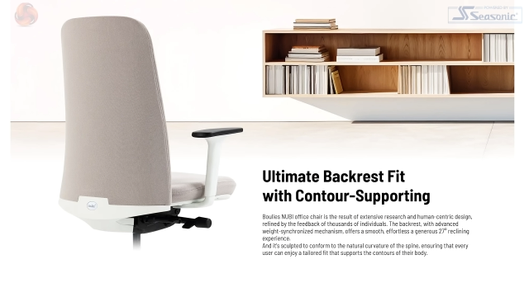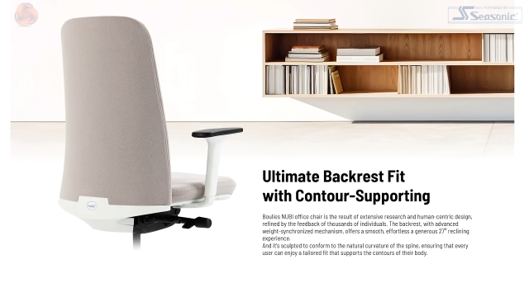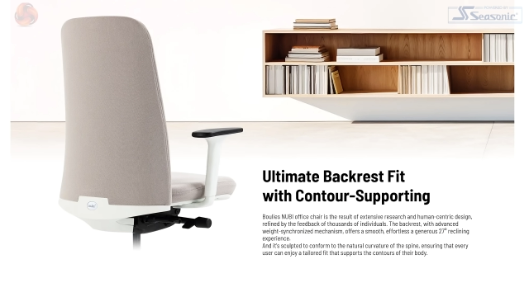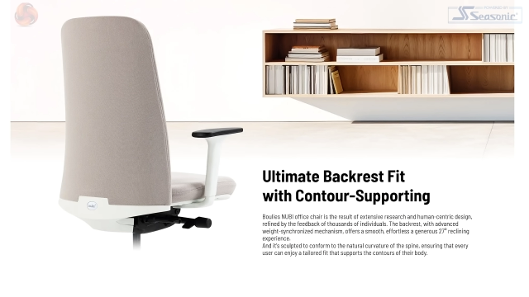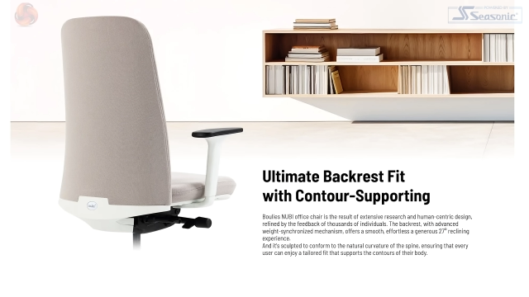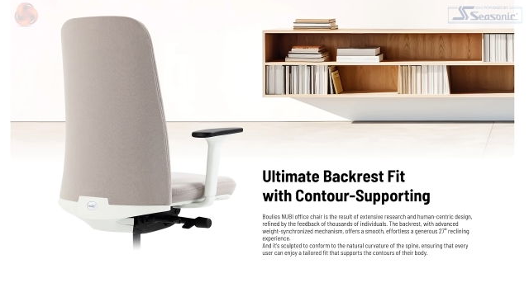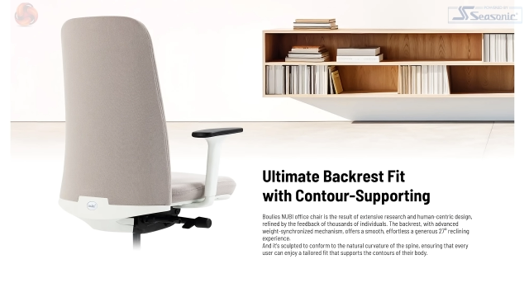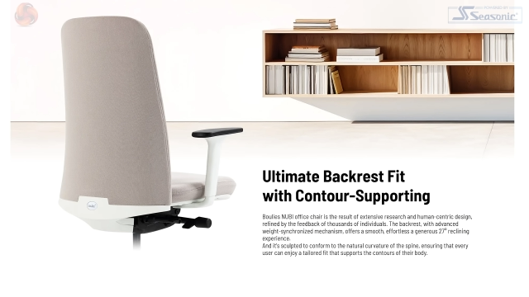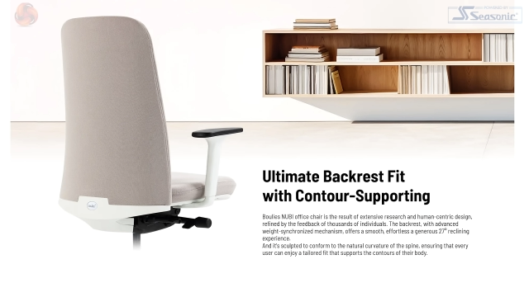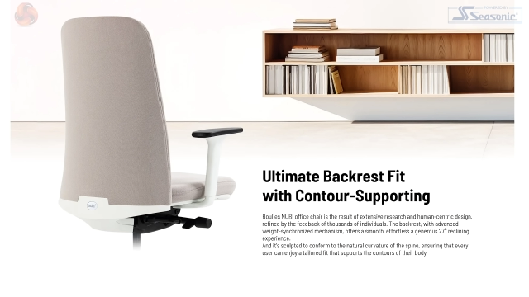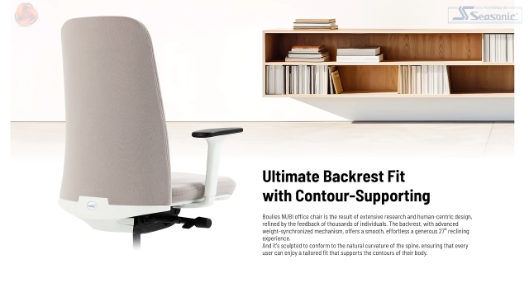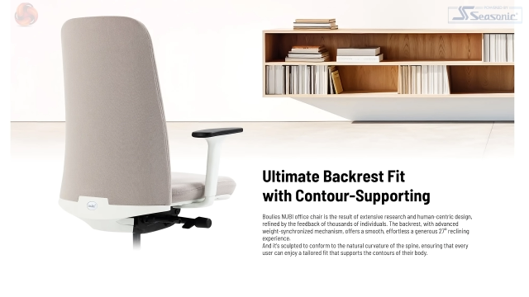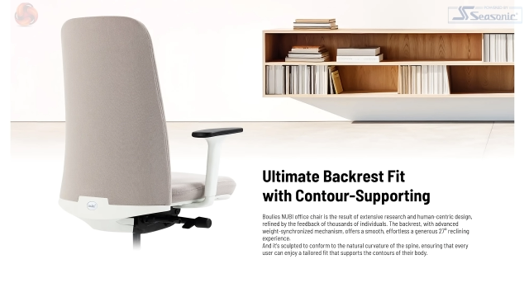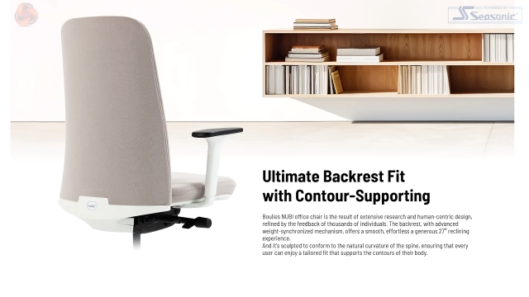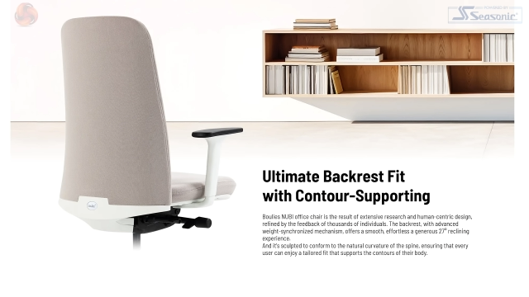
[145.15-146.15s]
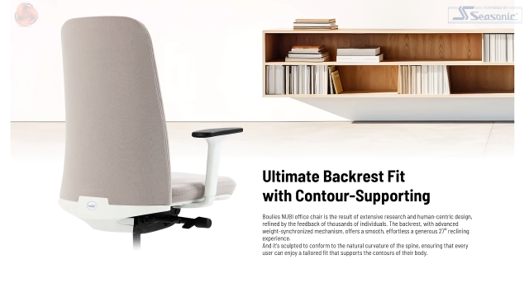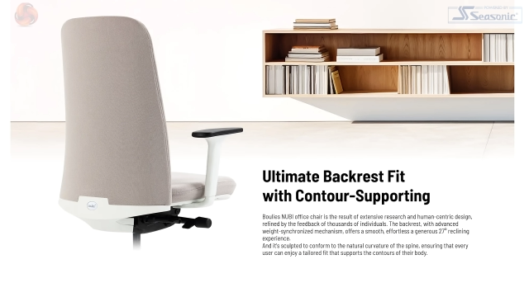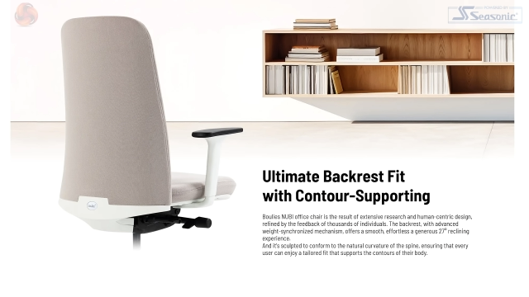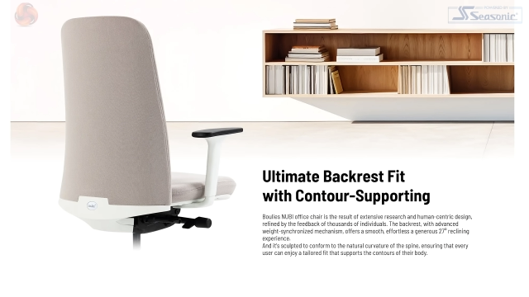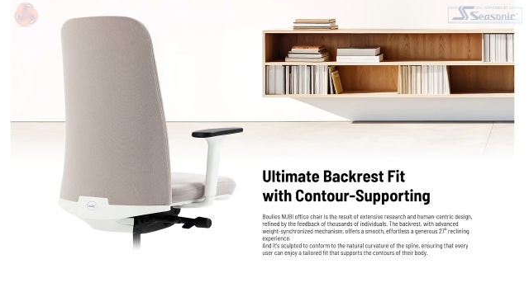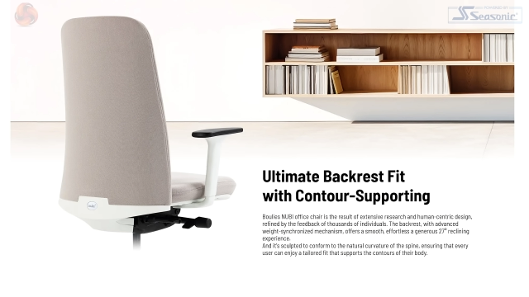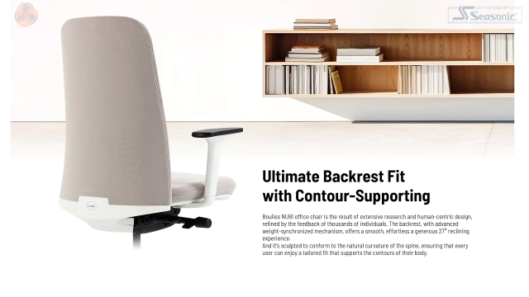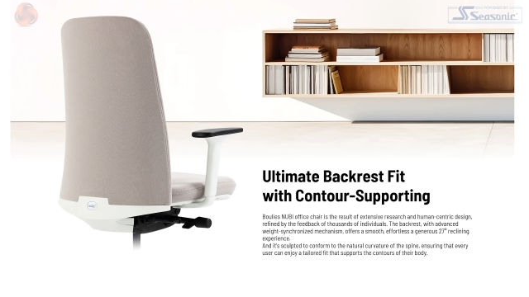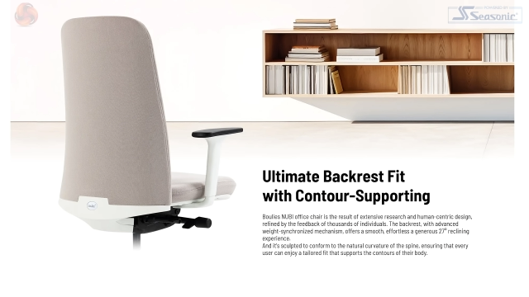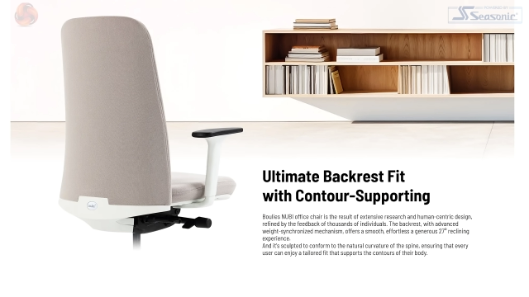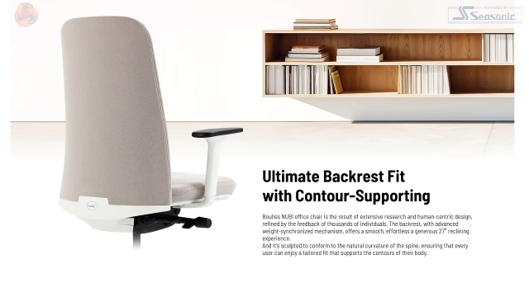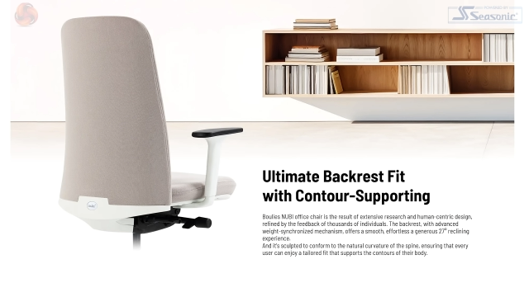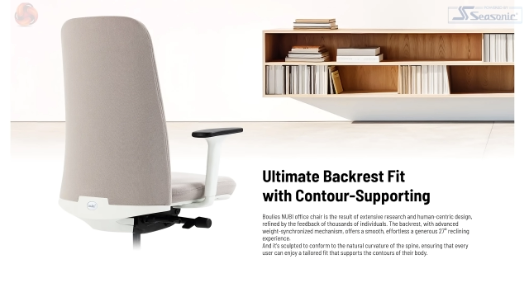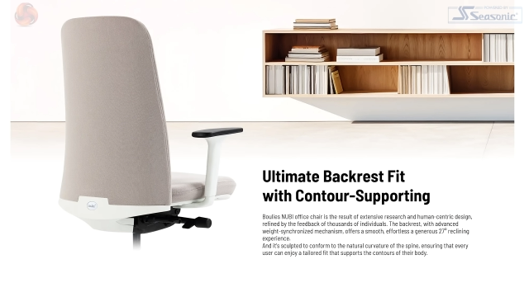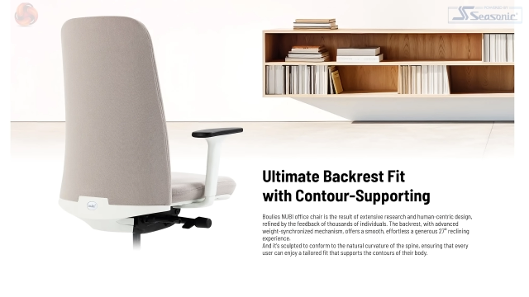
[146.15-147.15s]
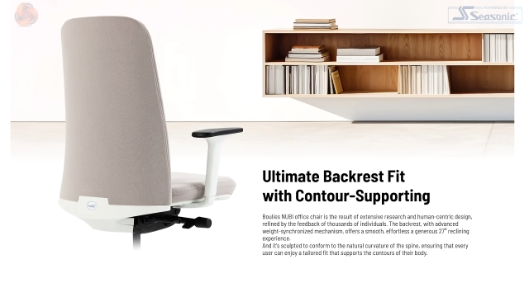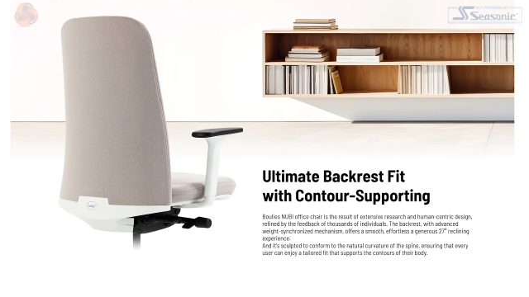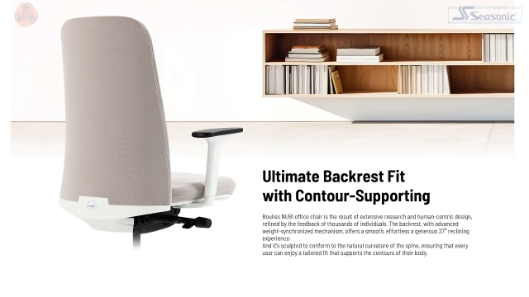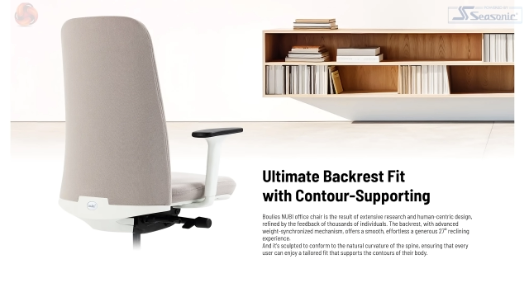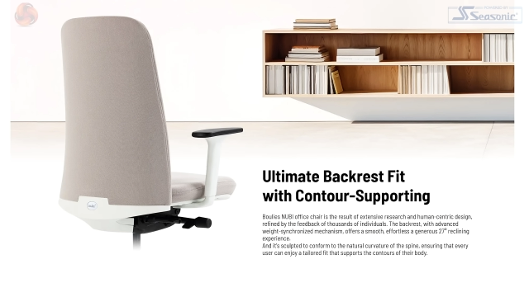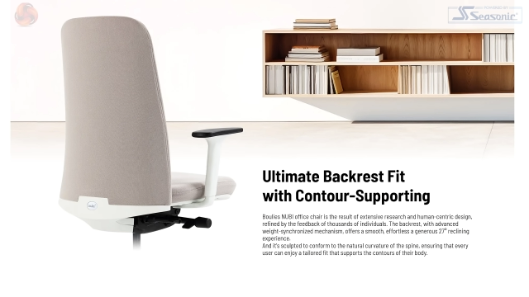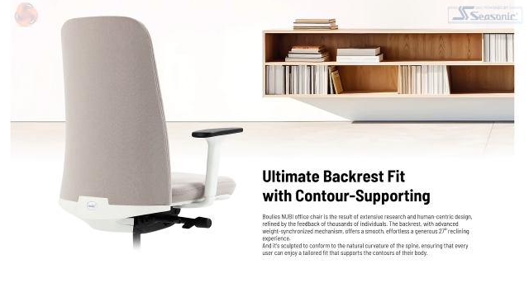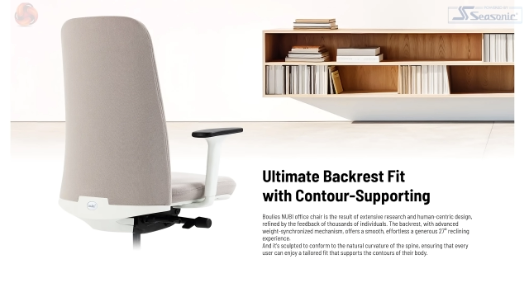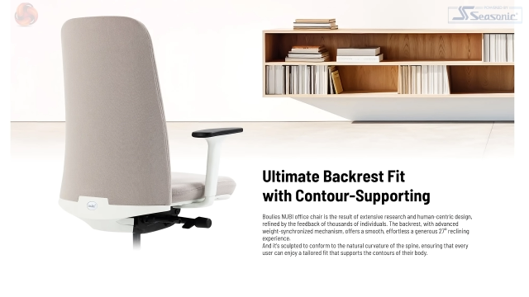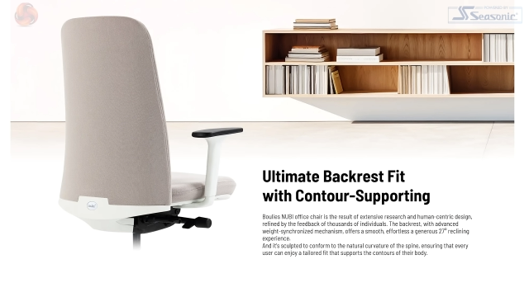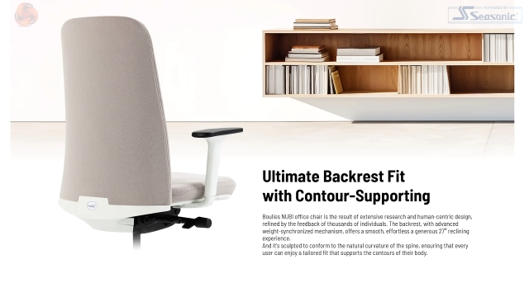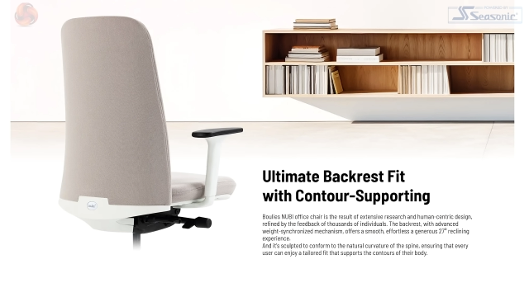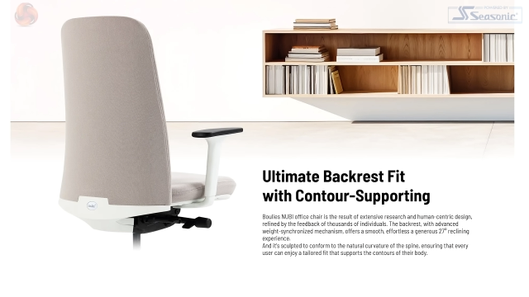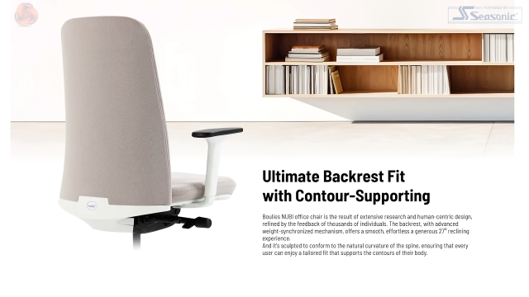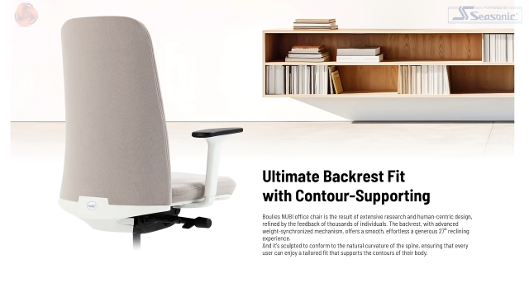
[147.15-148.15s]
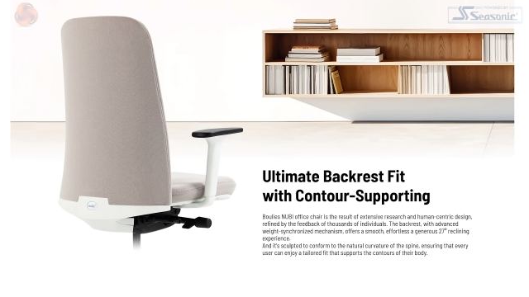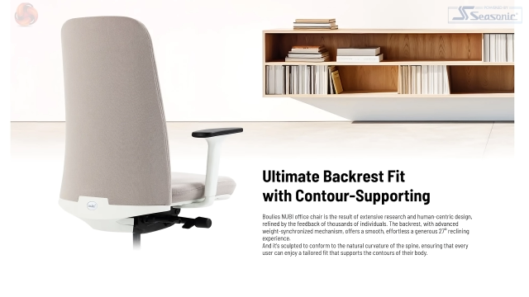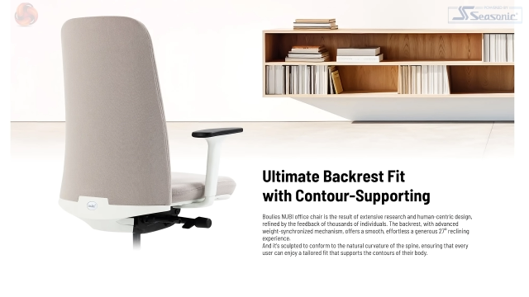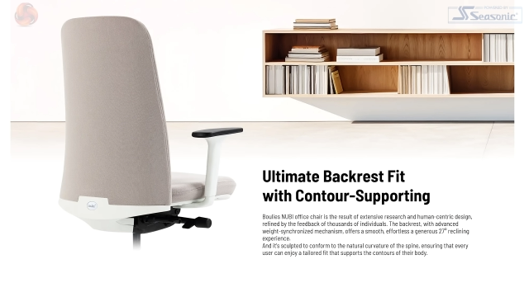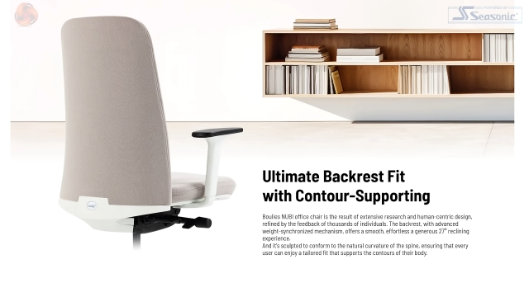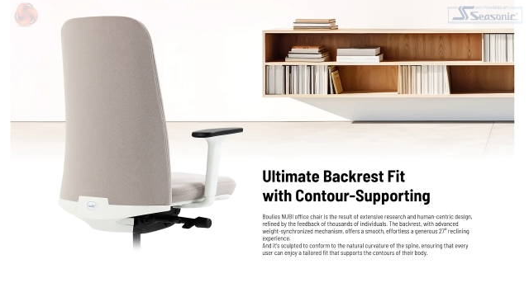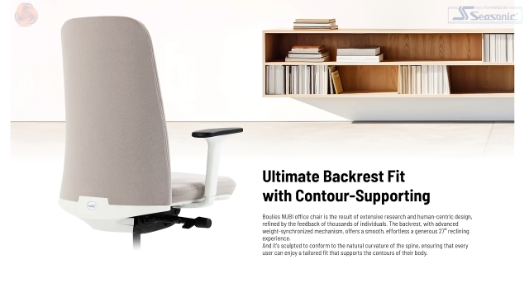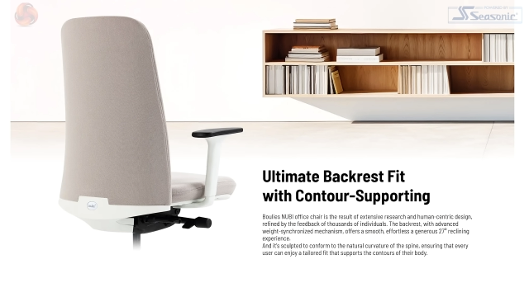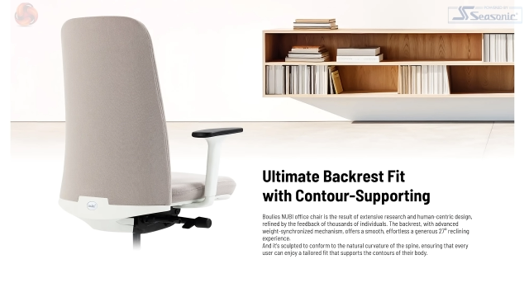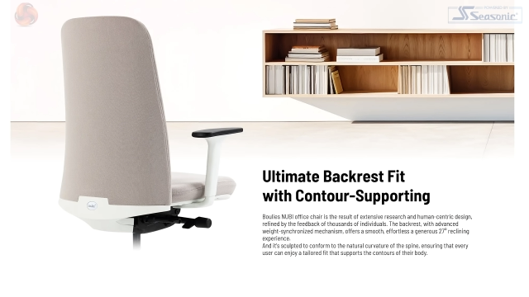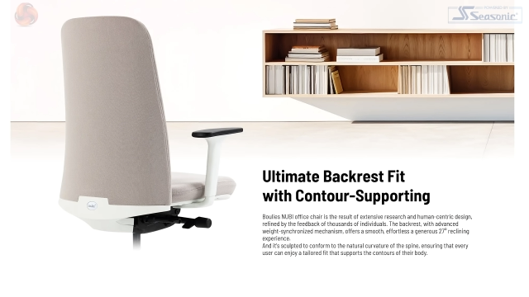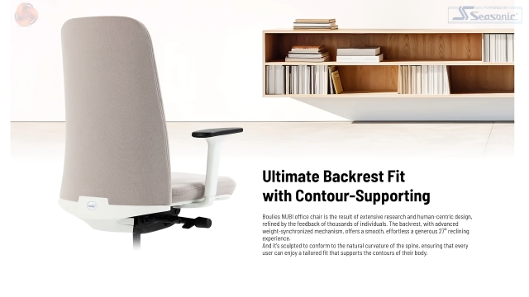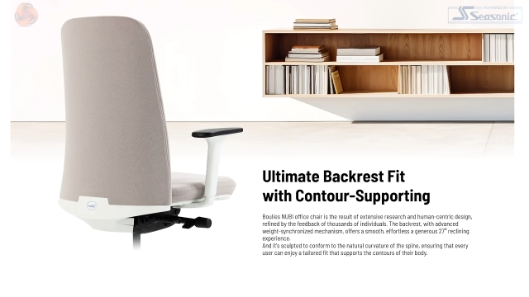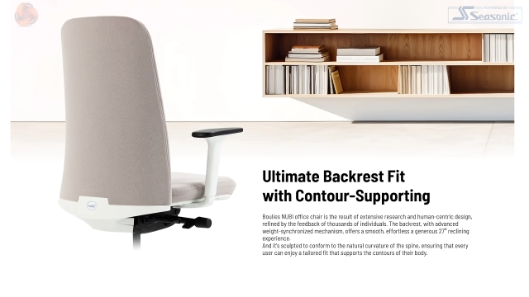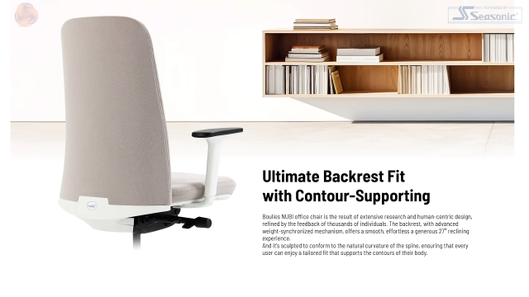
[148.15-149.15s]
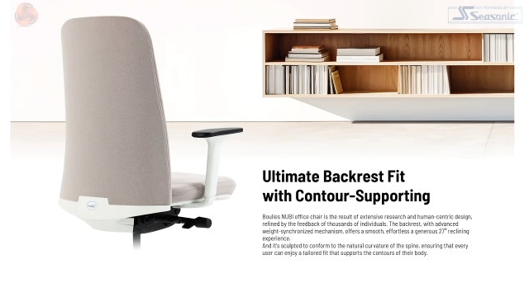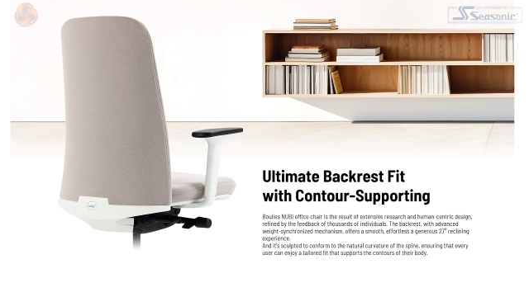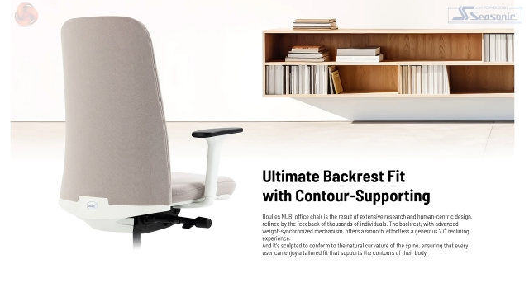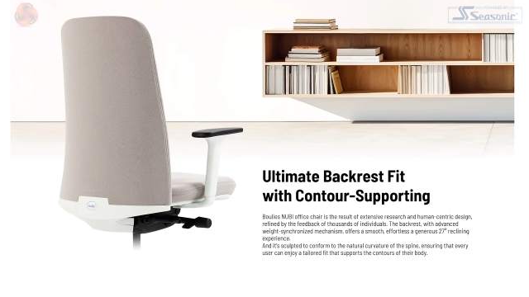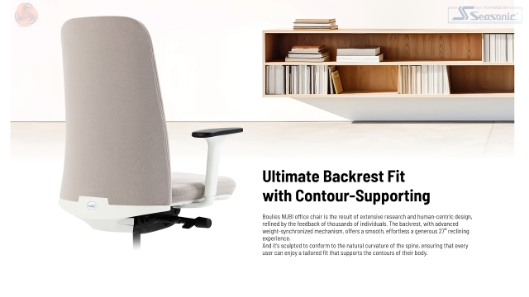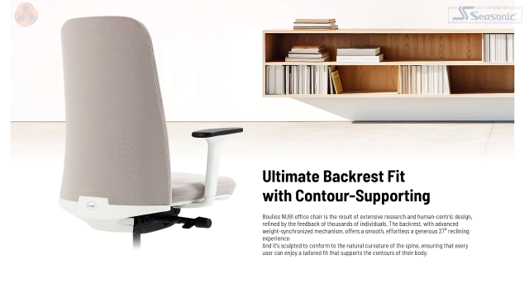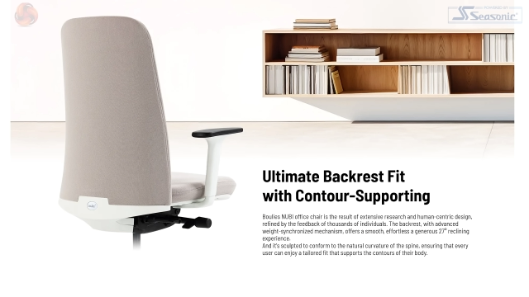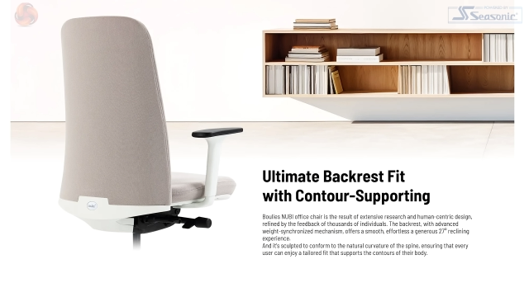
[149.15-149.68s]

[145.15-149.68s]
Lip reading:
[unreadable: no face in view]